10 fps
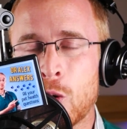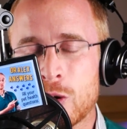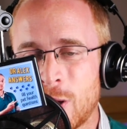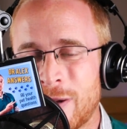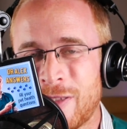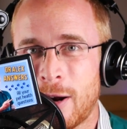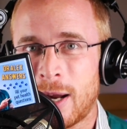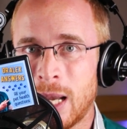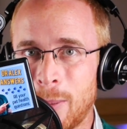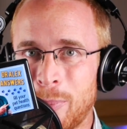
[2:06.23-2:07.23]
Also, if they're a
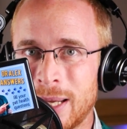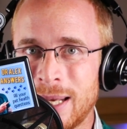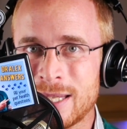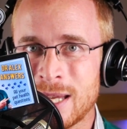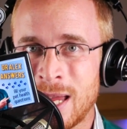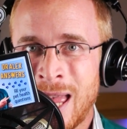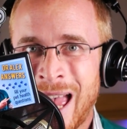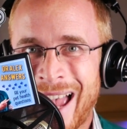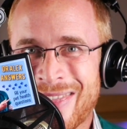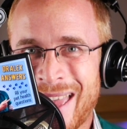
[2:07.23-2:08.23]
clumping litter
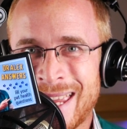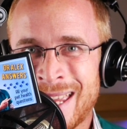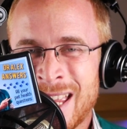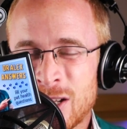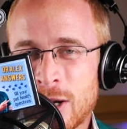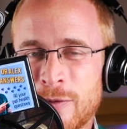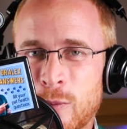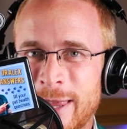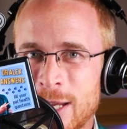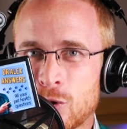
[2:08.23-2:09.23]
and they kind of,
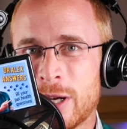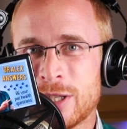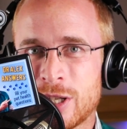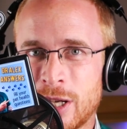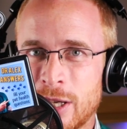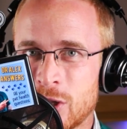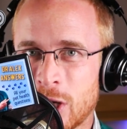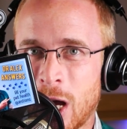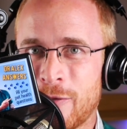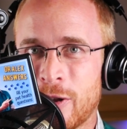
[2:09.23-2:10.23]
when they're trying to
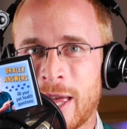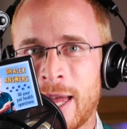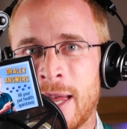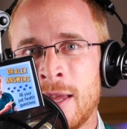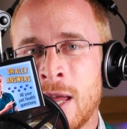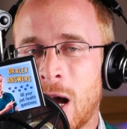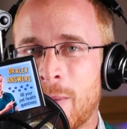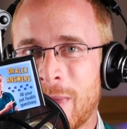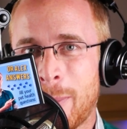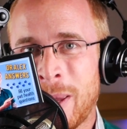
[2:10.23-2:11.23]
cover their
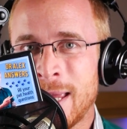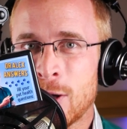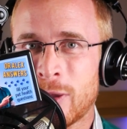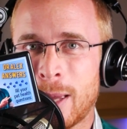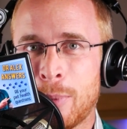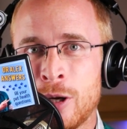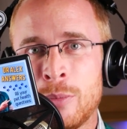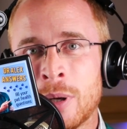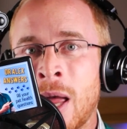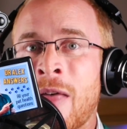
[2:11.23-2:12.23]
pee or their
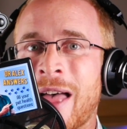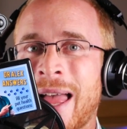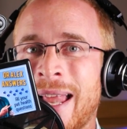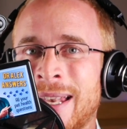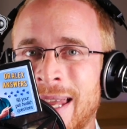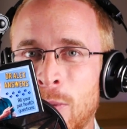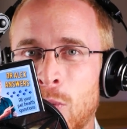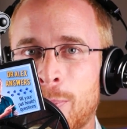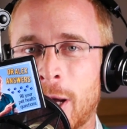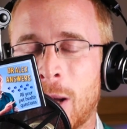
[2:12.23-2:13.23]
poop, then it
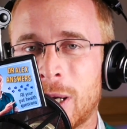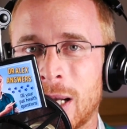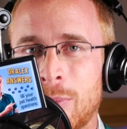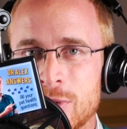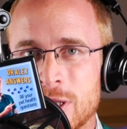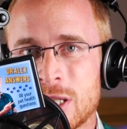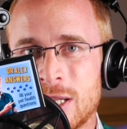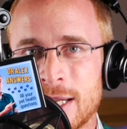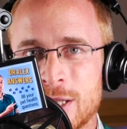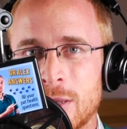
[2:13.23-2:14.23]
will become clumped and
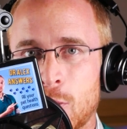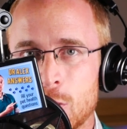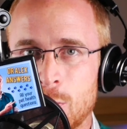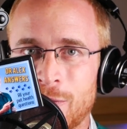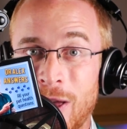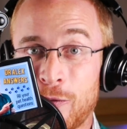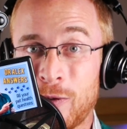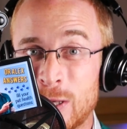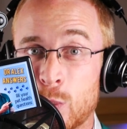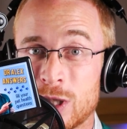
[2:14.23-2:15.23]
stick to the bottom of their
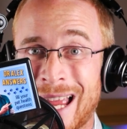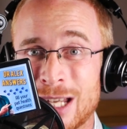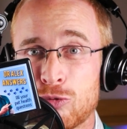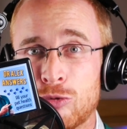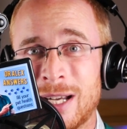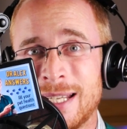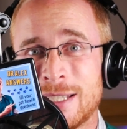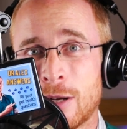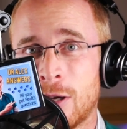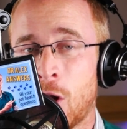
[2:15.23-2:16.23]
feet, which cats really
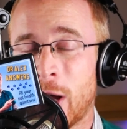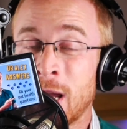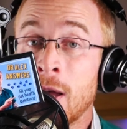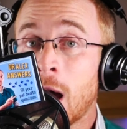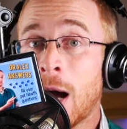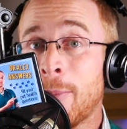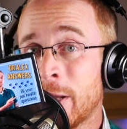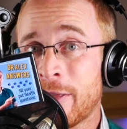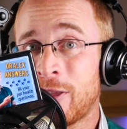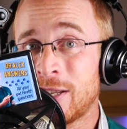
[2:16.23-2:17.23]
don't like.
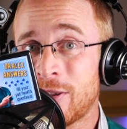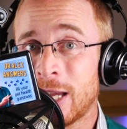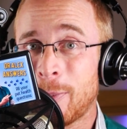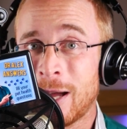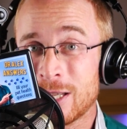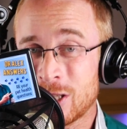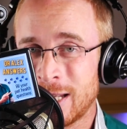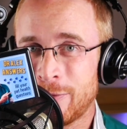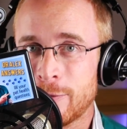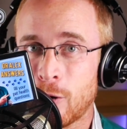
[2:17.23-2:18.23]
Another thing to think about,
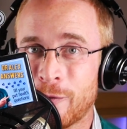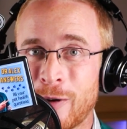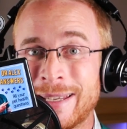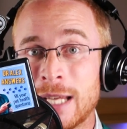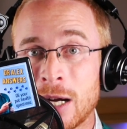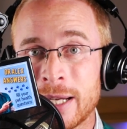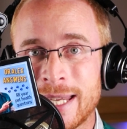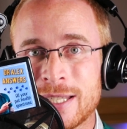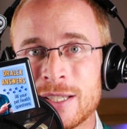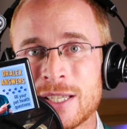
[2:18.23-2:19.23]
certainly if you've got very young
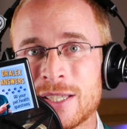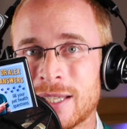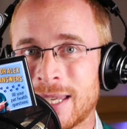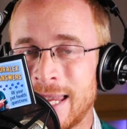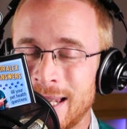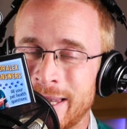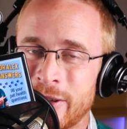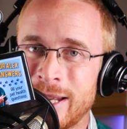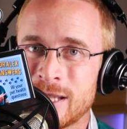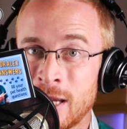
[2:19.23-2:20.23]
kittens, is
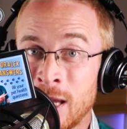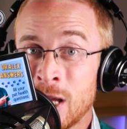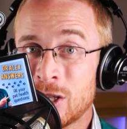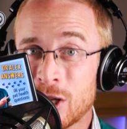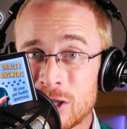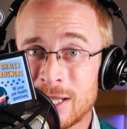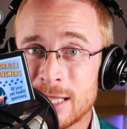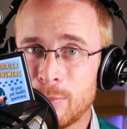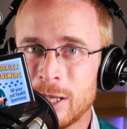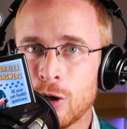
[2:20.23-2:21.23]
the litter does need
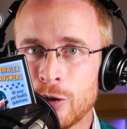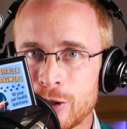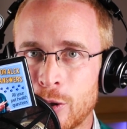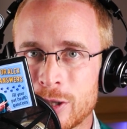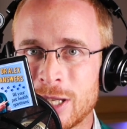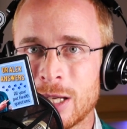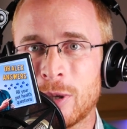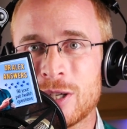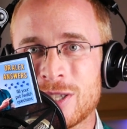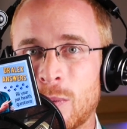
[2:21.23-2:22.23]
to be non-toxic,
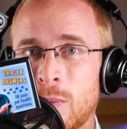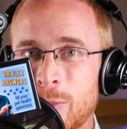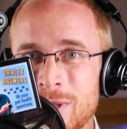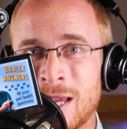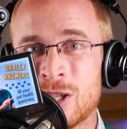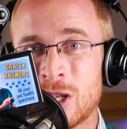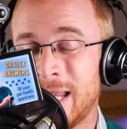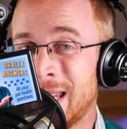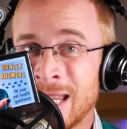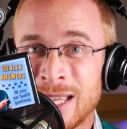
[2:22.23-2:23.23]
because they will
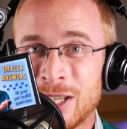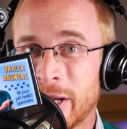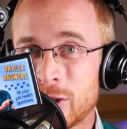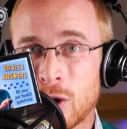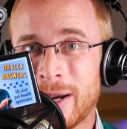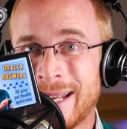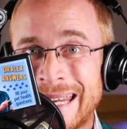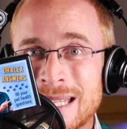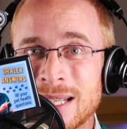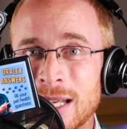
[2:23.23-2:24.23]
potentially, you know, try and
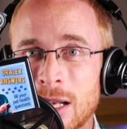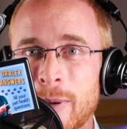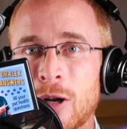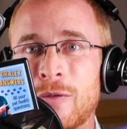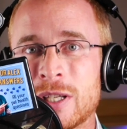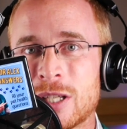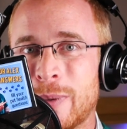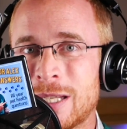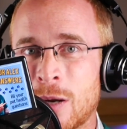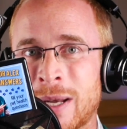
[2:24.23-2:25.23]
eat a little bit of it. So
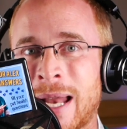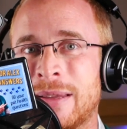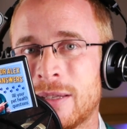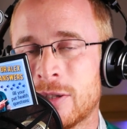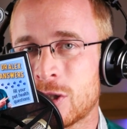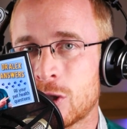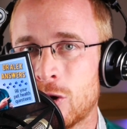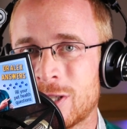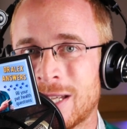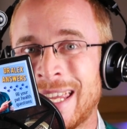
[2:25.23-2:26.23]
we don't want anything that's
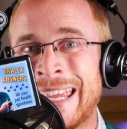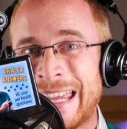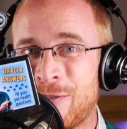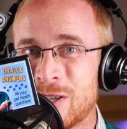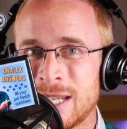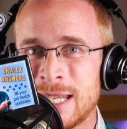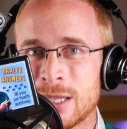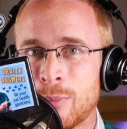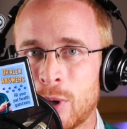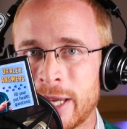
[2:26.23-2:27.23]
toxic if it's
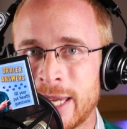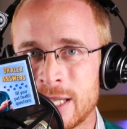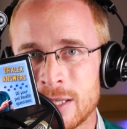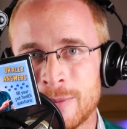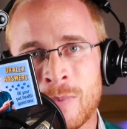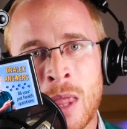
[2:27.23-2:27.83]
eaten by a kitten.